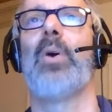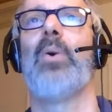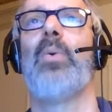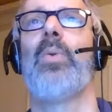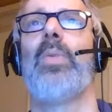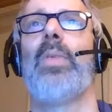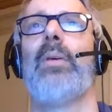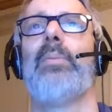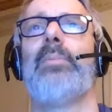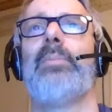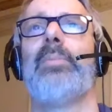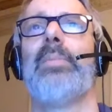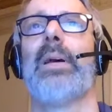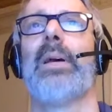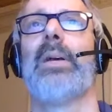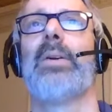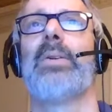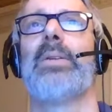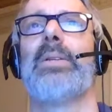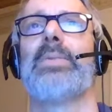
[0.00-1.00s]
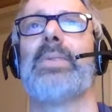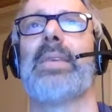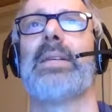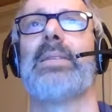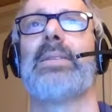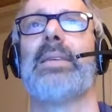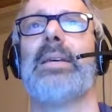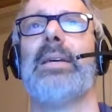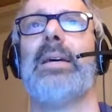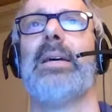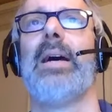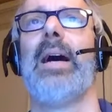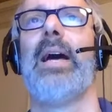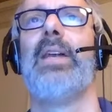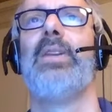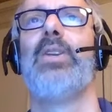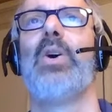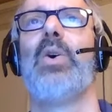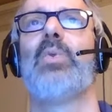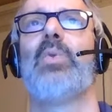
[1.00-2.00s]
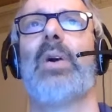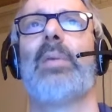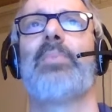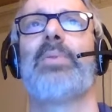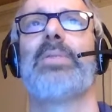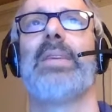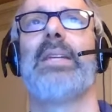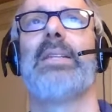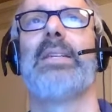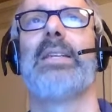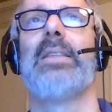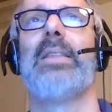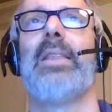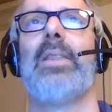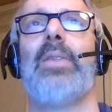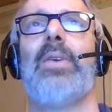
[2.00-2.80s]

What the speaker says: Oh my goodness, that's a node representing